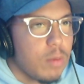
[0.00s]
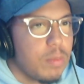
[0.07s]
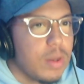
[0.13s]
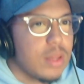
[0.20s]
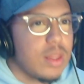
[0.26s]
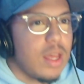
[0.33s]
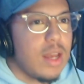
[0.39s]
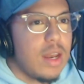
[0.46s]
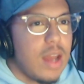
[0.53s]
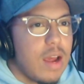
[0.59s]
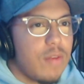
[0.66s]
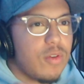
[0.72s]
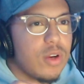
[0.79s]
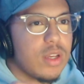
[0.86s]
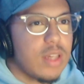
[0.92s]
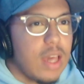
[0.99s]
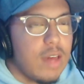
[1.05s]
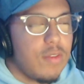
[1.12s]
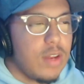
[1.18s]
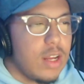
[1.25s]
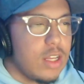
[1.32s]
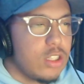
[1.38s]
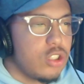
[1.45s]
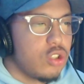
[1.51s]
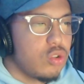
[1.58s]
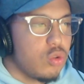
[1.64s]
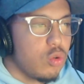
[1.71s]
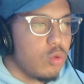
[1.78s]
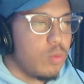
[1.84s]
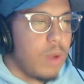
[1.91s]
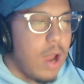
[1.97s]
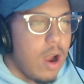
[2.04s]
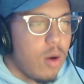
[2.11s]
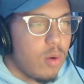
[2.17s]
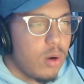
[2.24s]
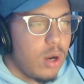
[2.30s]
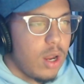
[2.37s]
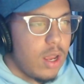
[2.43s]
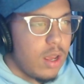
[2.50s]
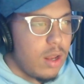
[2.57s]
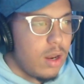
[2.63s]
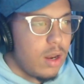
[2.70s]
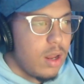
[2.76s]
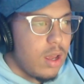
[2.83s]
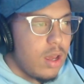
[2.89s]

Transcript: but they never gave it its true power and